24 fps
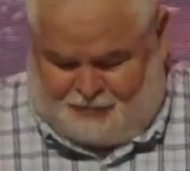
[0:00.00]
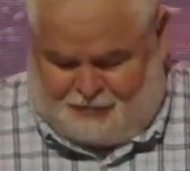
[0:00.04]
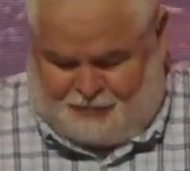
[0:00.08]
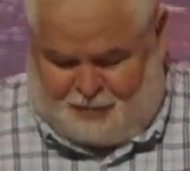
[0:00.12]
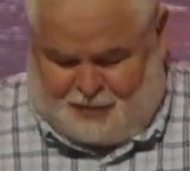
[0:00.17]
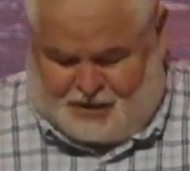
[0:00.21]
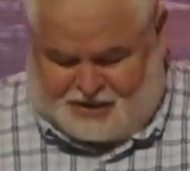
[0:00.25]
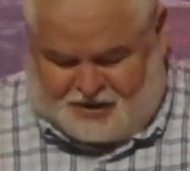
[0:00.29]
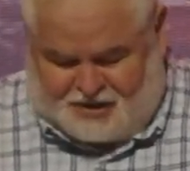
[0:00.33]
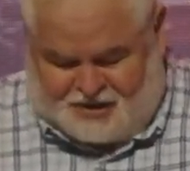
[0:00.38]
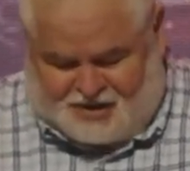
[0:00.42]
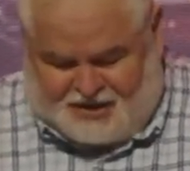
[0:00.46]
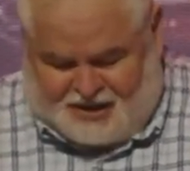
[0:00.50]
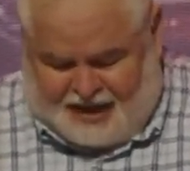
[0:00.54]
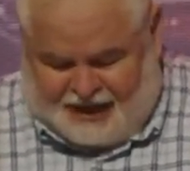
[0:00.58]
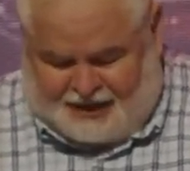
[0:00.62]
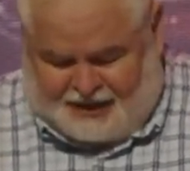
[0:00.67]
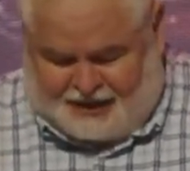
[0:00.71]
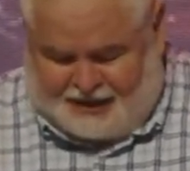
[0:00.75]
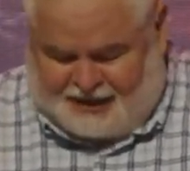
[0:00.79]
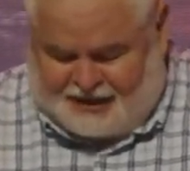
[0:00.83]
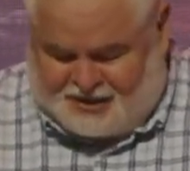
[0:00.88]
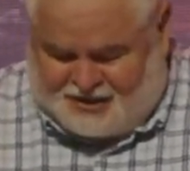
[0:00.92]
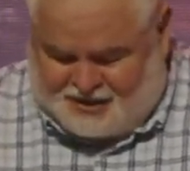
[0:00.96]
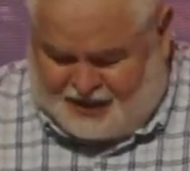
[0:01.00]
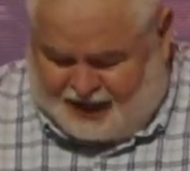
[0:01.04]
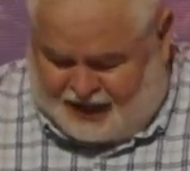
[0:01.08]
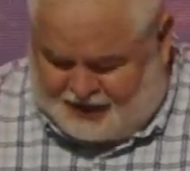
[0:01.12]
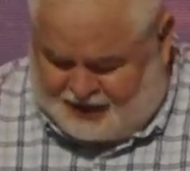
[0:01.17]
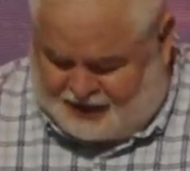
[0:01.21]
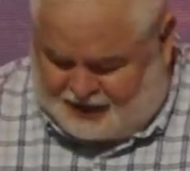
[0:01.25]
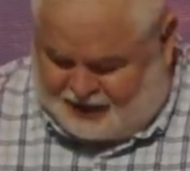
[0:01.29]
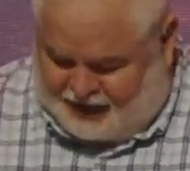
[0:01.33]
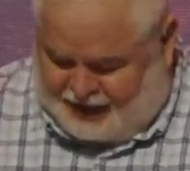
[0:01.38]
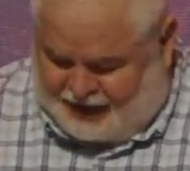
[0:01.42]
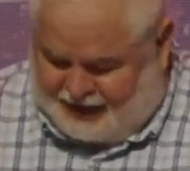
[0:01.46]
But the second is not
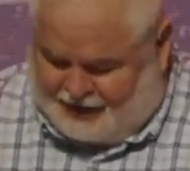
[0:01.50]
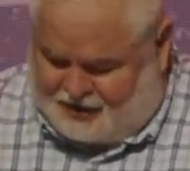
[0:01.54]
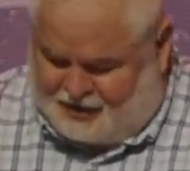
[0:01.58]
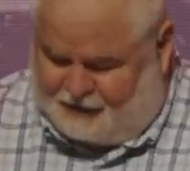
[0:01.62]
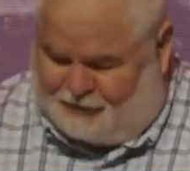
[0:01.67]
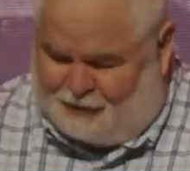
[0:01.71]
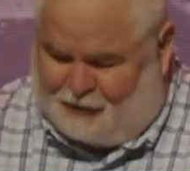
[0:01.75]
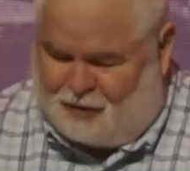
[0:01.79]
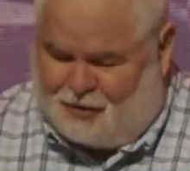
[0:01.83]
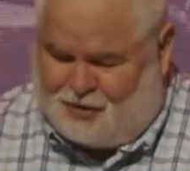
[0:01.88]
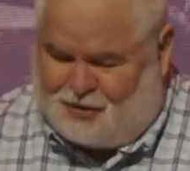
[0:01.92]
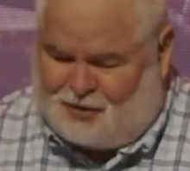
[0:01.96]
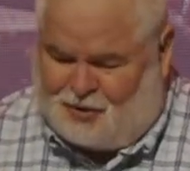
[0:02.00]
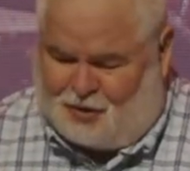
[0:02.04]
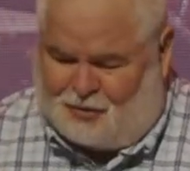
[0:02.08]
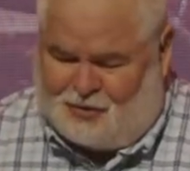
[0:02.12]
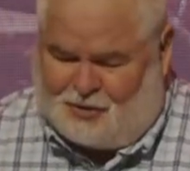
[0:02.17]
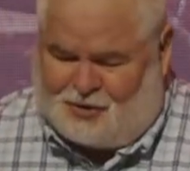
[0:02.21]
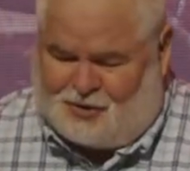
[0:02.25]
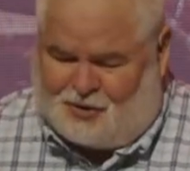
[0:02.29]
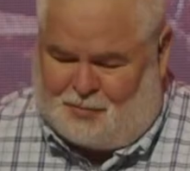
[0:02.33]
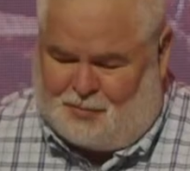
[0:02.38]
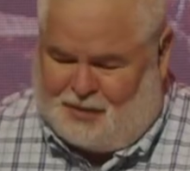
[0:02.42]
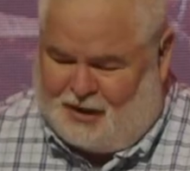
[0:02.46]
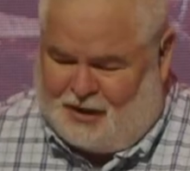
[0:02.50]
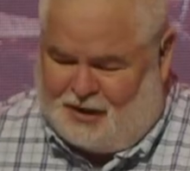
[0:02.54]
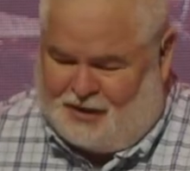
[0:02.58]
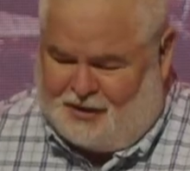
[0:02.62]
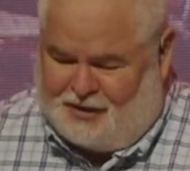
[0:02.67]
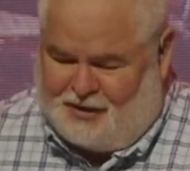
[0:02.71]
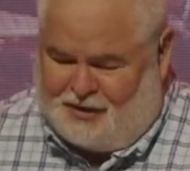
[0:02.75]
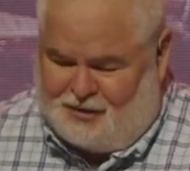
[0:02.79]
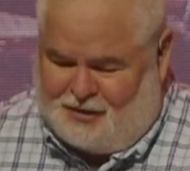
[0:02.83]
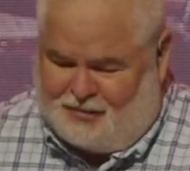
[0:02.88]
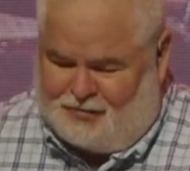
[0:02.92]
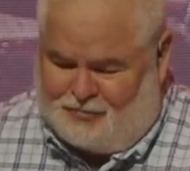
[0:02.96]
unlike the first, so as to be
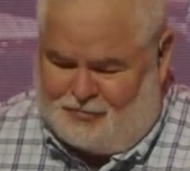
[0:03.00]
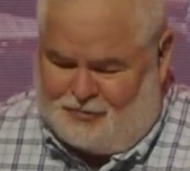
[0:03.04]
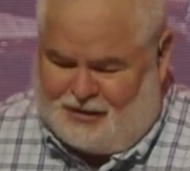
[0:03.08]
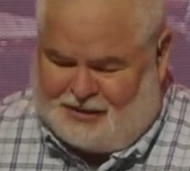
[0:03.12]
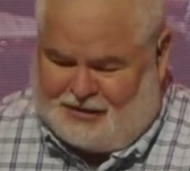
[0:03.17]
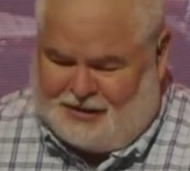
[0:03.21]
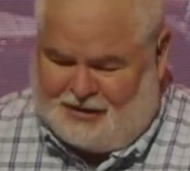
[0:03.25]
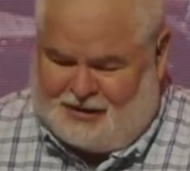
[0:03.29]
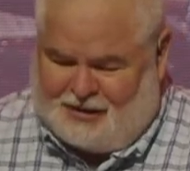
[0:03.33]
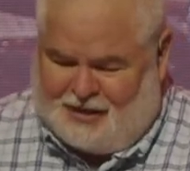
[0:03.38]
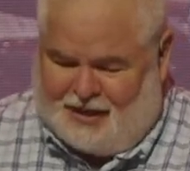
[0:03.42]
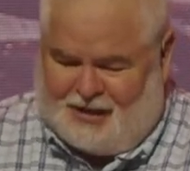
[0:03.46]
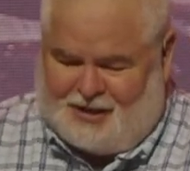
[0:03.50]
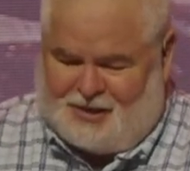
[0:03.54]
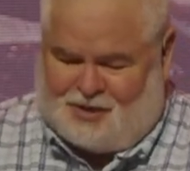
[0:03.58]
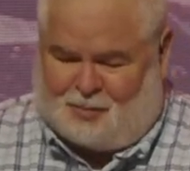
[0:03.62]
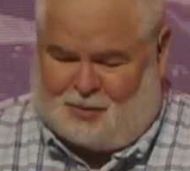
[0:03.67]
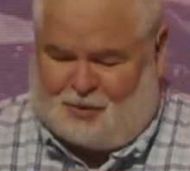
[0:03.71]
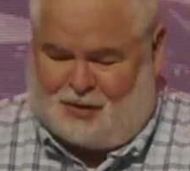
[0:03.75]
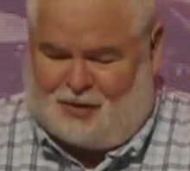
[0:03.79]
unrecognizable.